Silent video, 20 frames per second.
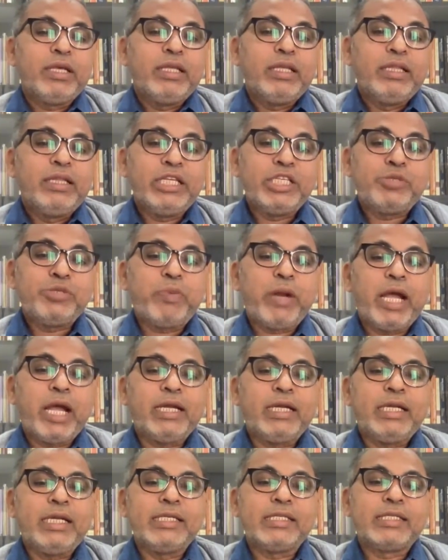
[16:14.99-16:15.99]
This
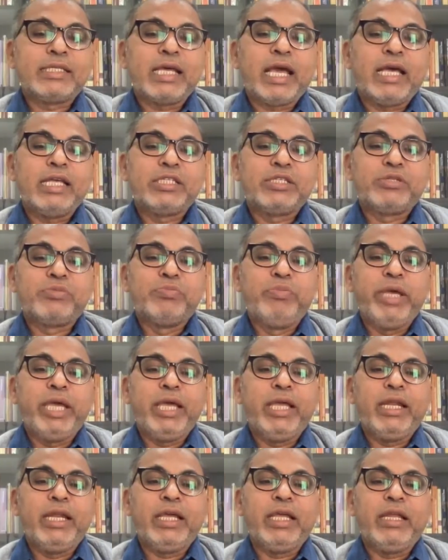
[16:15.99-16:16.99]
practice has
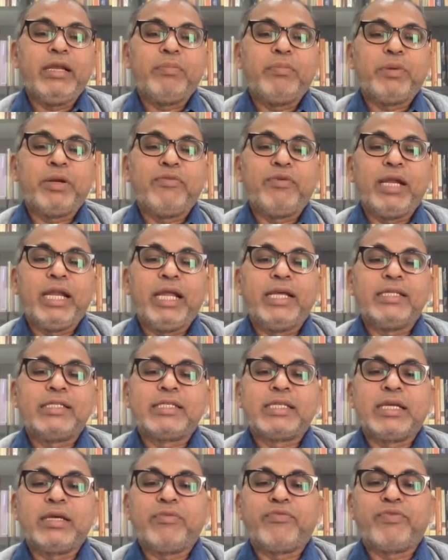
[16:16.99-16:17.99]
been in
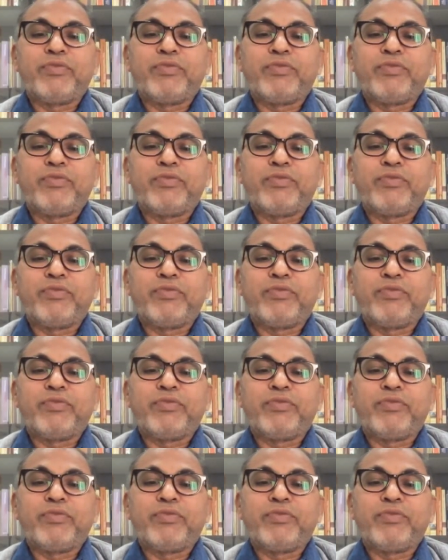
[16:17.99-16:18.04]
prevalence